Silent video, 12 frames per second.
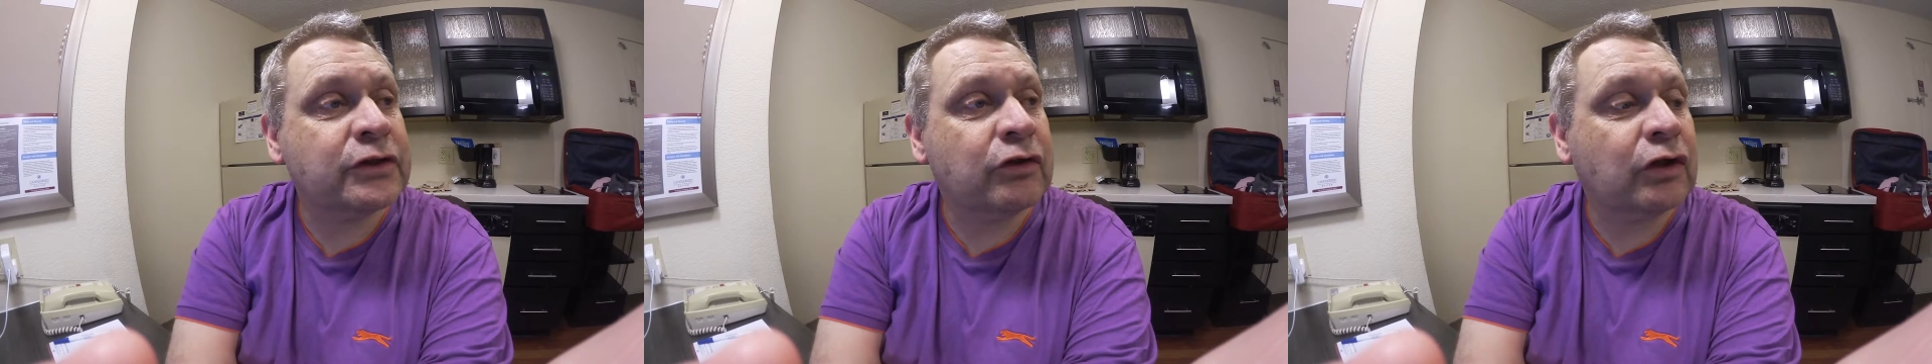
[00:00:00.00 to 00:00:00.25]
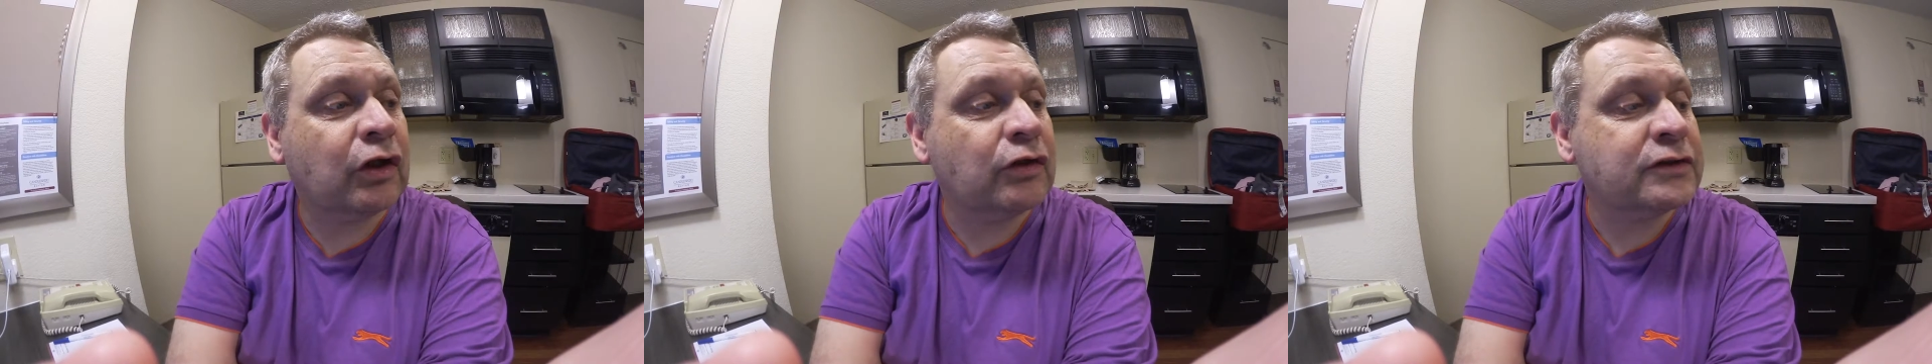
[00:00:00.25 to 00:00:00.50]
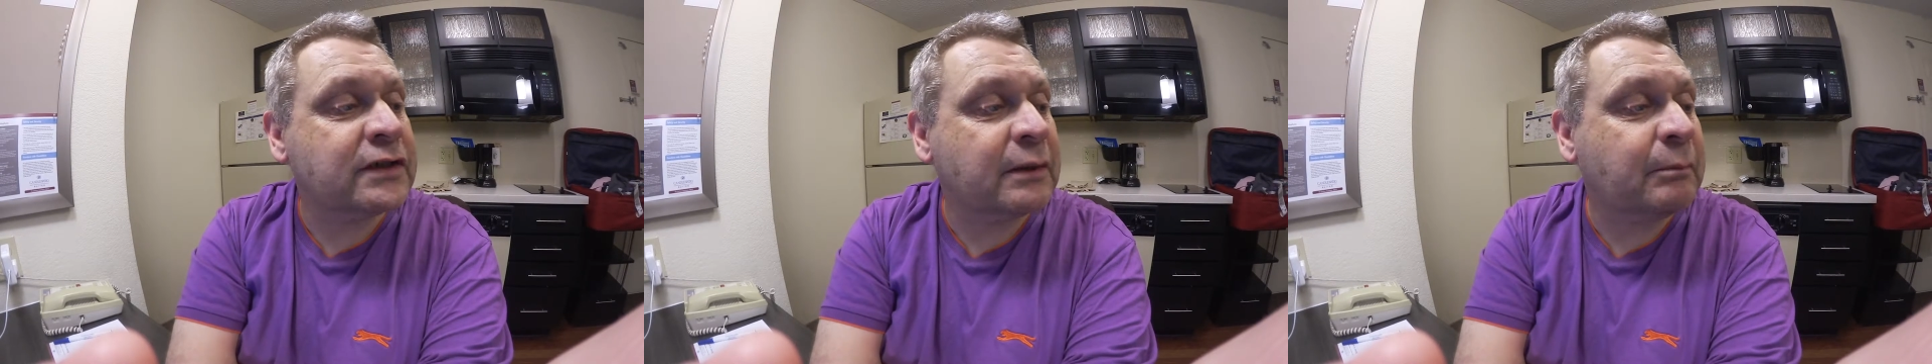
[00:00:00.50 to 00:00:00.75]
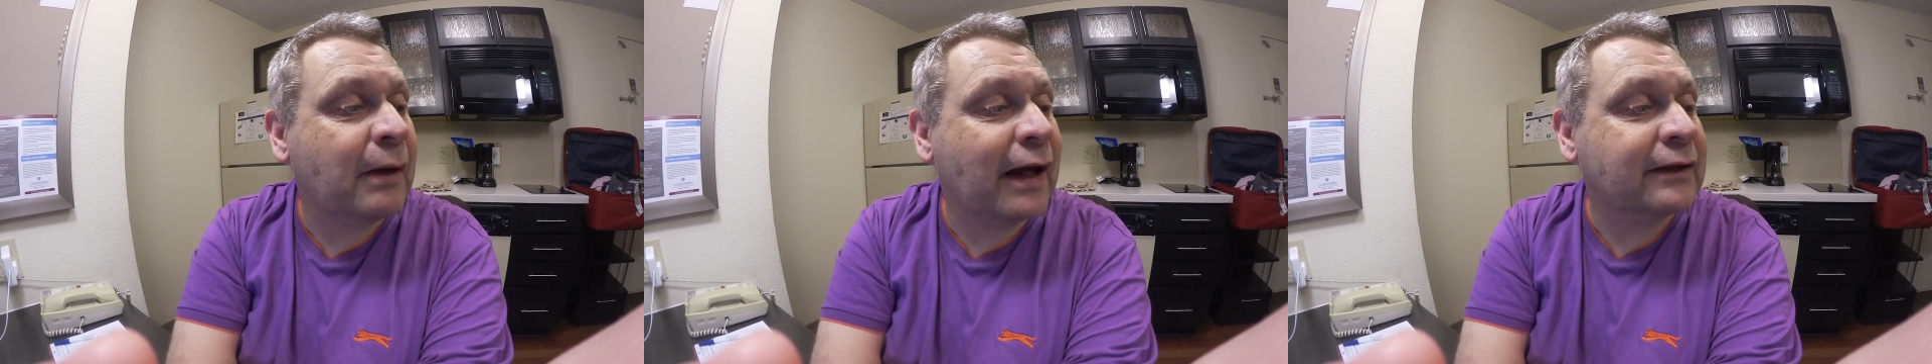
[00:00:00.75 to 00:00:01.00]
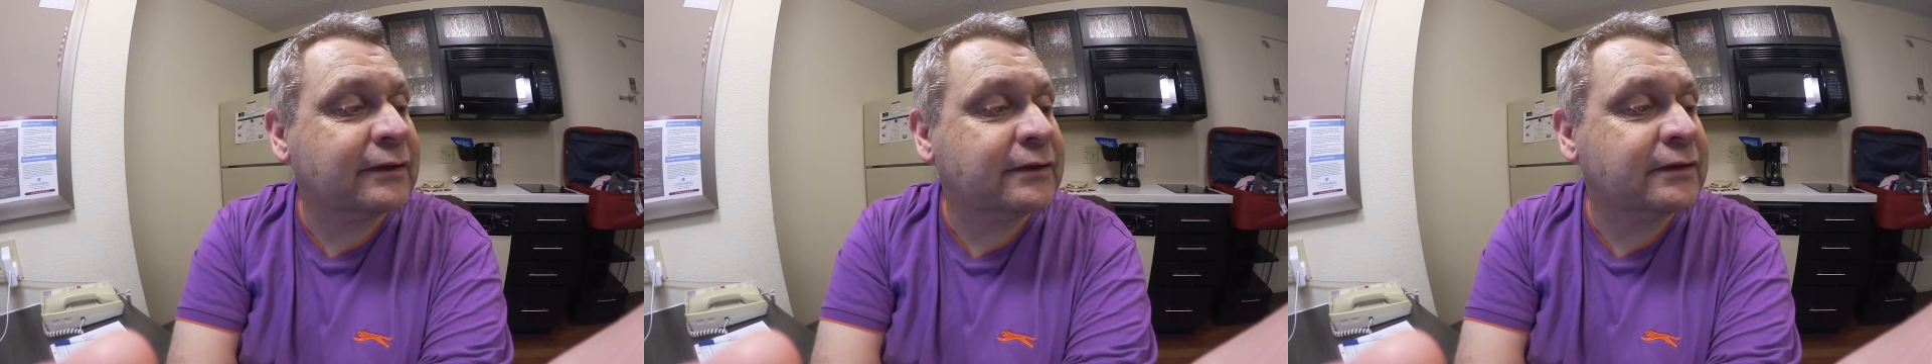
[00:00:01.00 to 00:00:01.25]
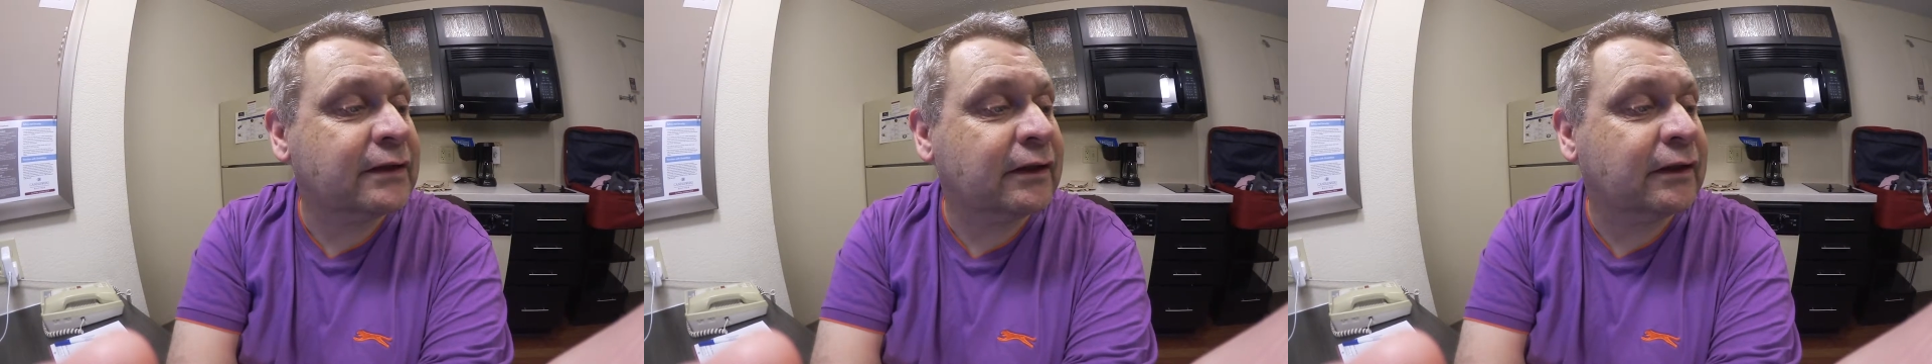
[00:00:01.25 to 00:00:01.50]
so closely
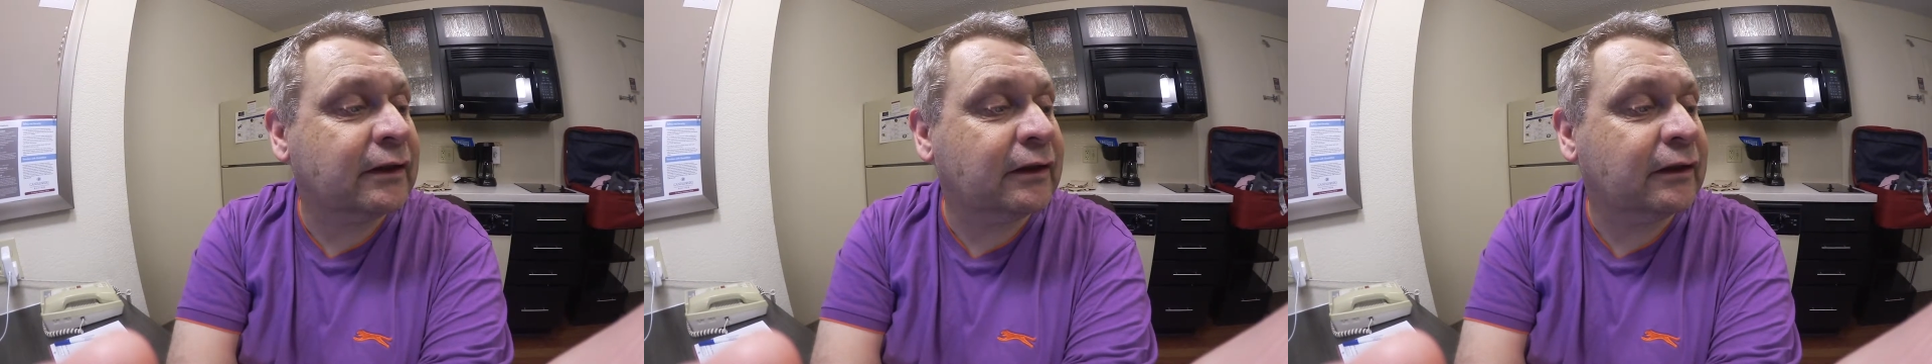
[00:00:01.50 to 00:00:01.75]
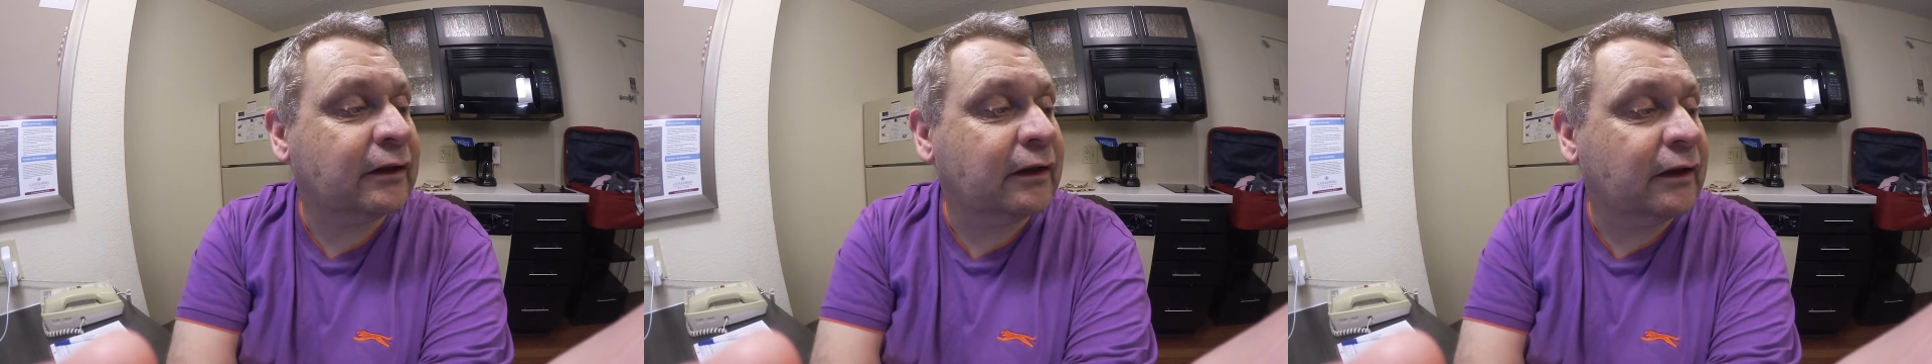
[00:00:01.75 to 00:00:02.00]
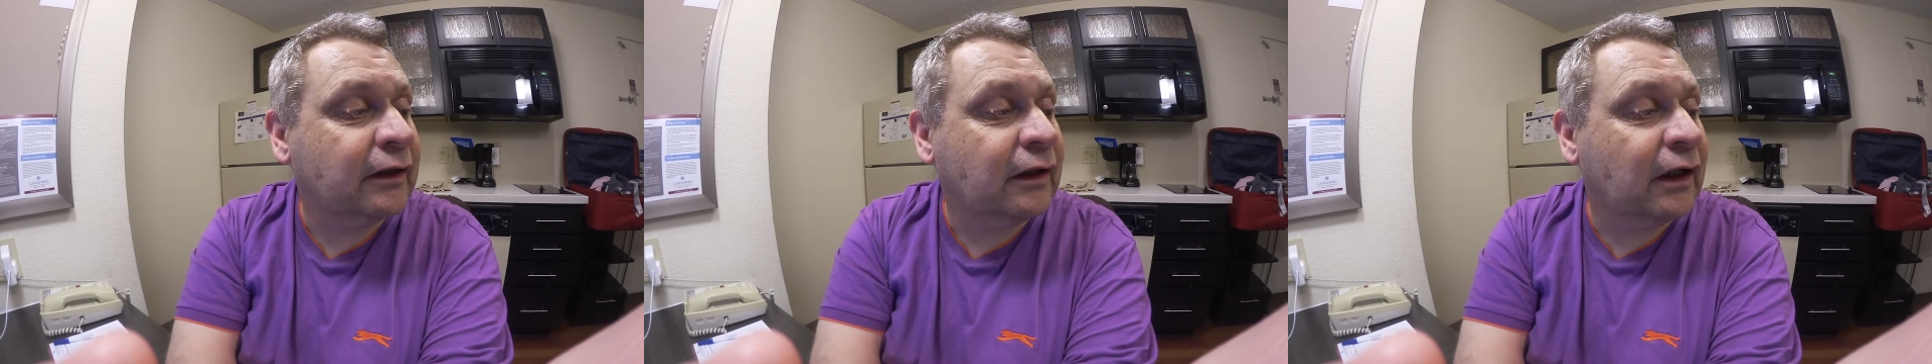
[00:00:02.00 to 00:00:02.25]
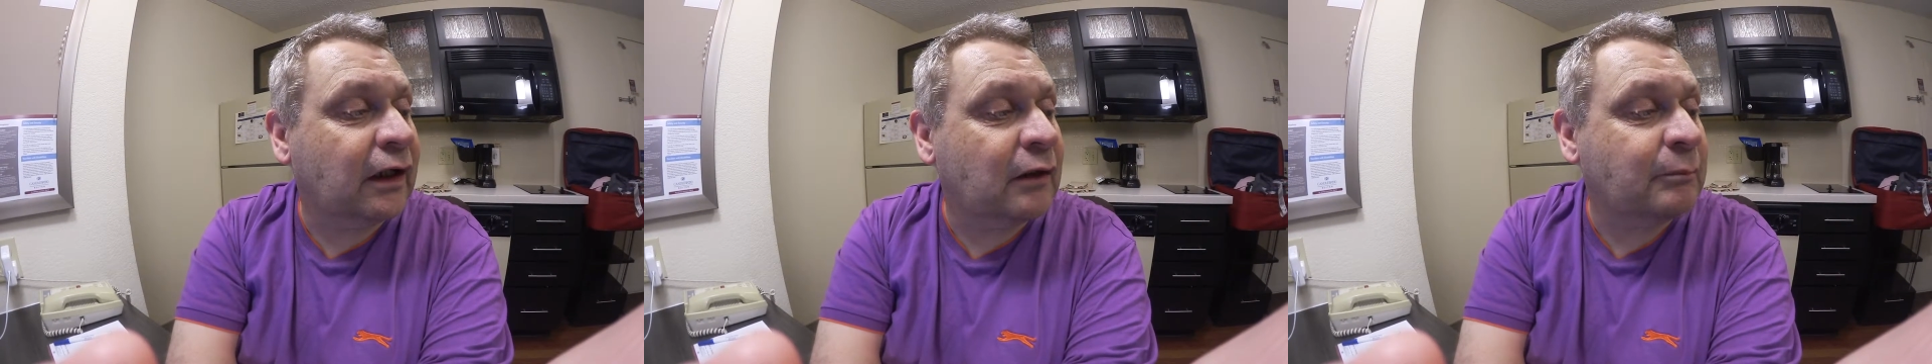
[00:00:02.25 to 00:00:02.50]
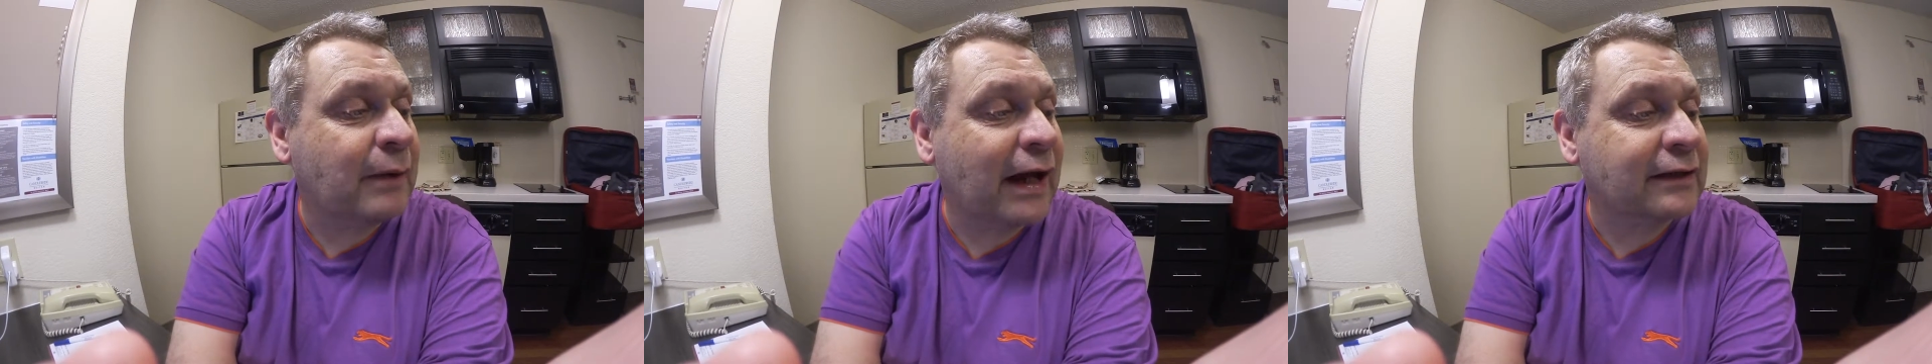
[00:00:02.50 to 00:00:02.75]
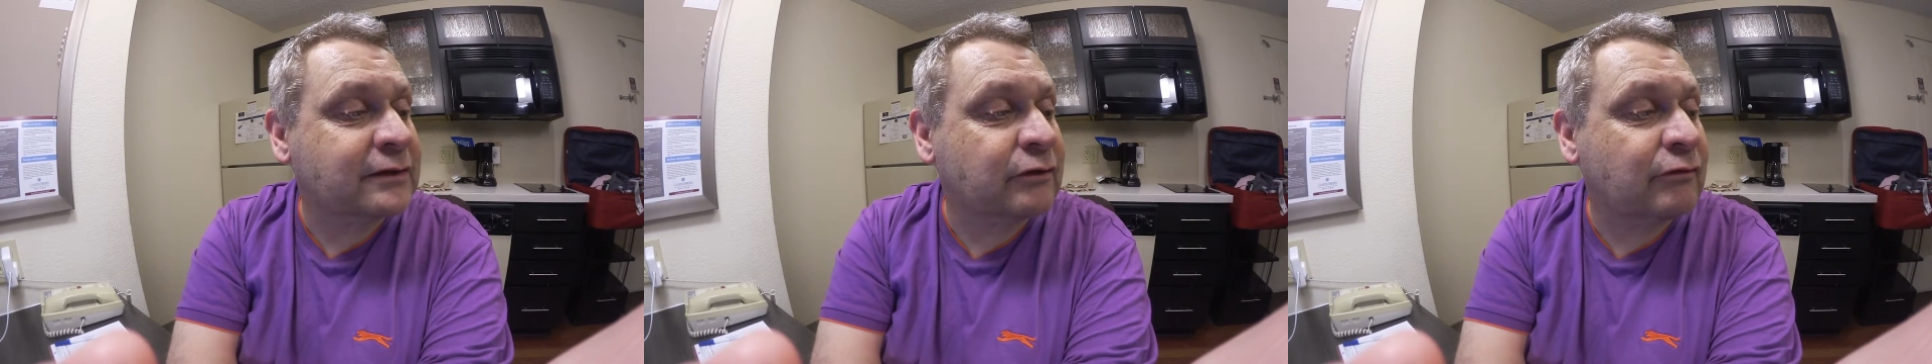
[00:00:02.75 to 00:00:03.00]
packed
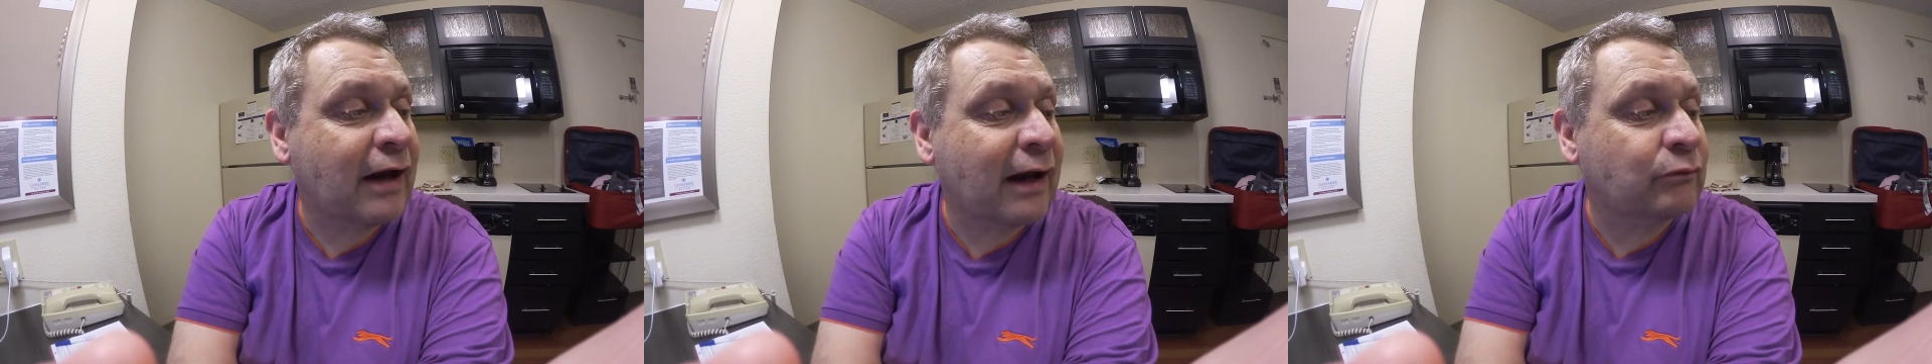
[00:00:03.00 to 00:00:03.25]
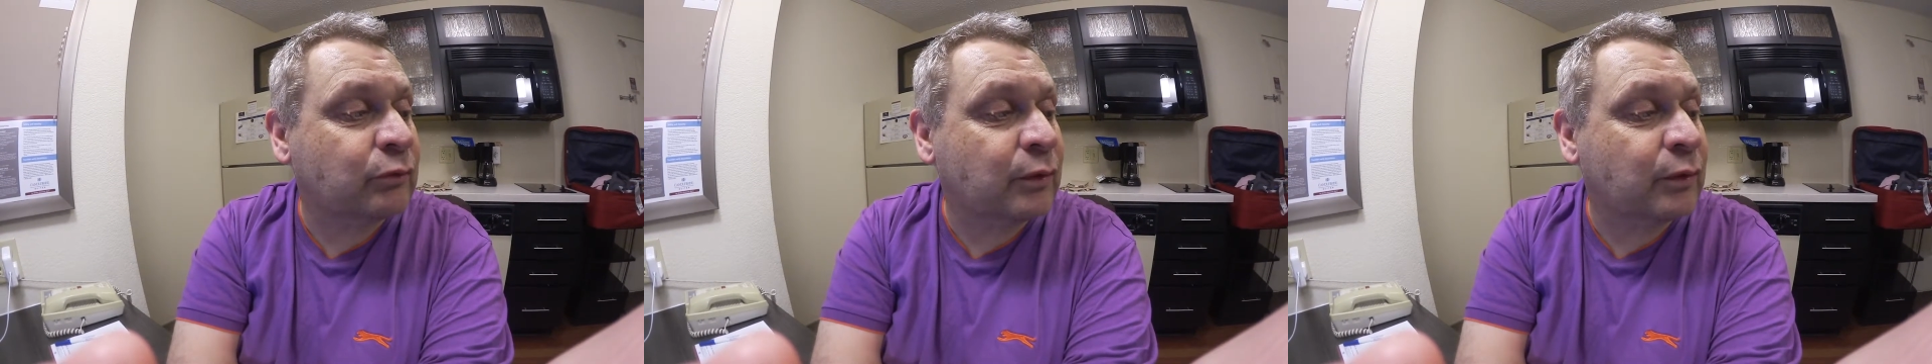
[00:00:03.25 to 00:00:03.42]
around